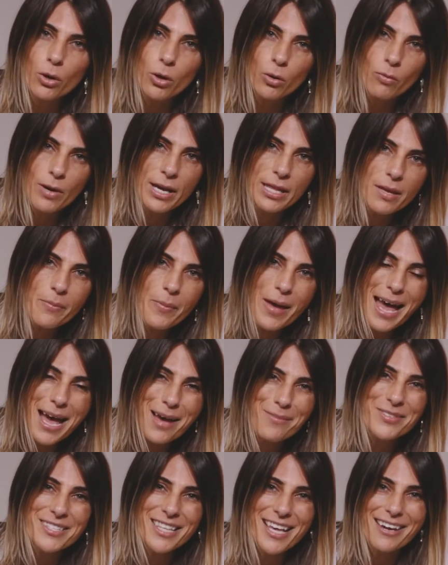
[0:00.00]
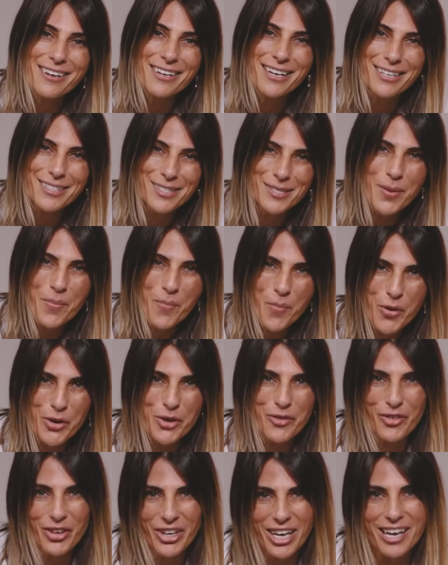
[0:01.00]
or whether perhaps they need some
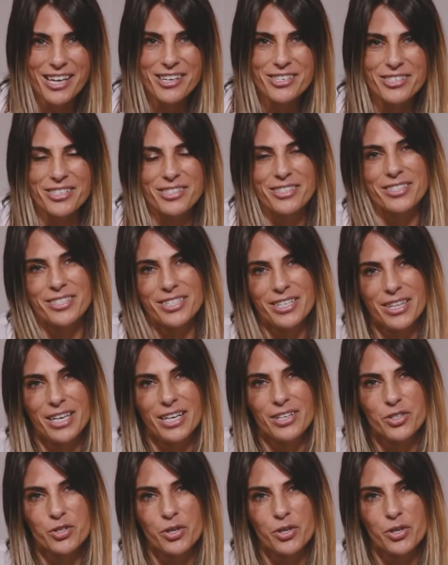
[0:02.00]
modifications to their